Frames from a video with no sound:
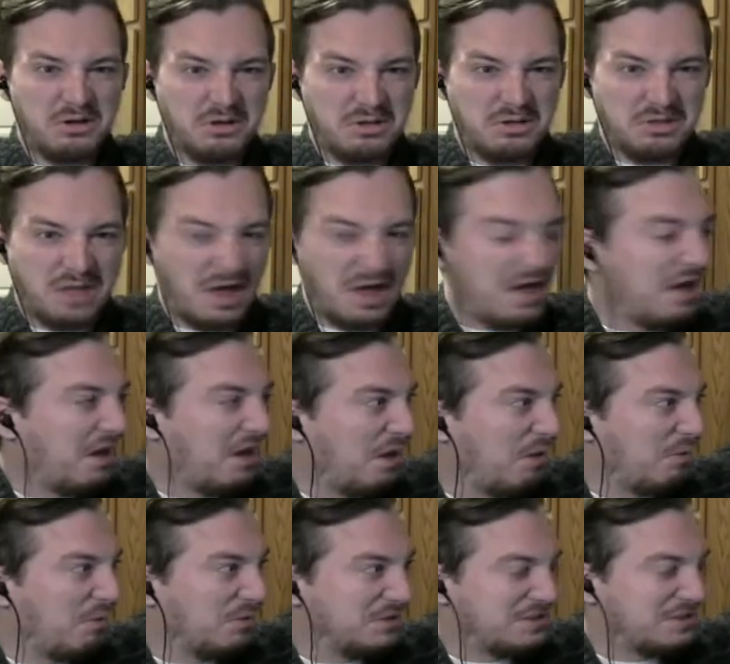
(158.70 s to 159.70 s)
The
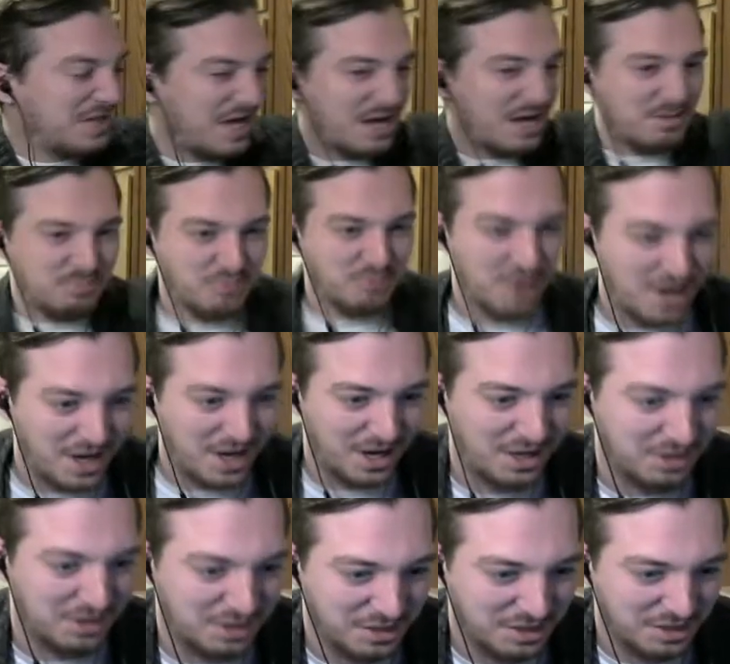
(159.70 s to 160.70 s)
hell was that
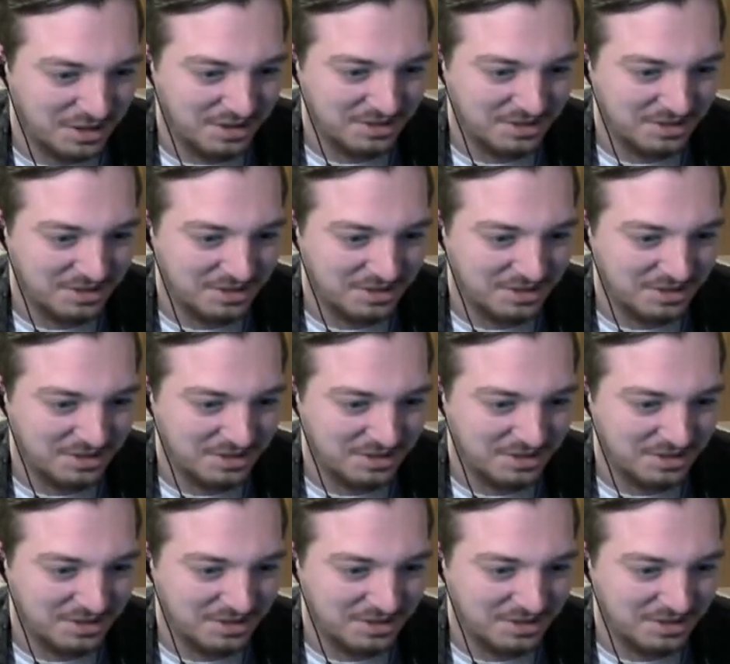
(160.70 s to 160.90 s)
breath?